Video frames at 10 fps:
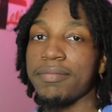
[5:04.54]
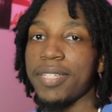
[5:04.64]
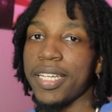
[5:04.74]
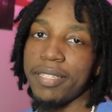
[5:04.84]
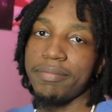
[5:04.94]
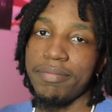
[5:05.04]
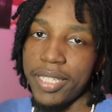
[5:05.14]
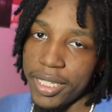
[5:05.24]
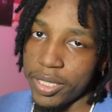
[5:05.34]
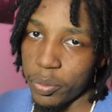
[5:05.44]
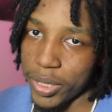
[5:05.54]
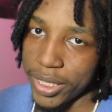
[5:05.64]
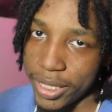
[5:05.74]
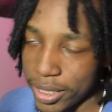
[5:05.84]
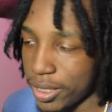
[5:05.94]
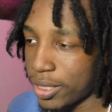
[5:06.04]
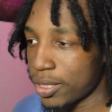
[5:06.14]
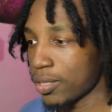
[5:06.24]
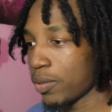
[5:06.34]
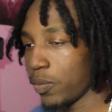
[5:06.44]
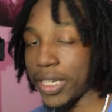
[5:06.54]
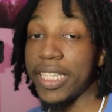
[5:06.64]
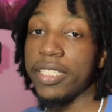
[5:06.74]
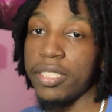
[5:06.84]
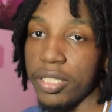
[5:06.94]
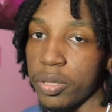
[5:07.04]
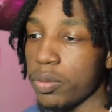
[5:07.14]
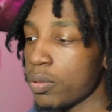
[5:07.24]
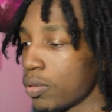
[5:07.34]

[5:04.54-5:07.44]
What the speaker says: hey, it is what it is. What can you do?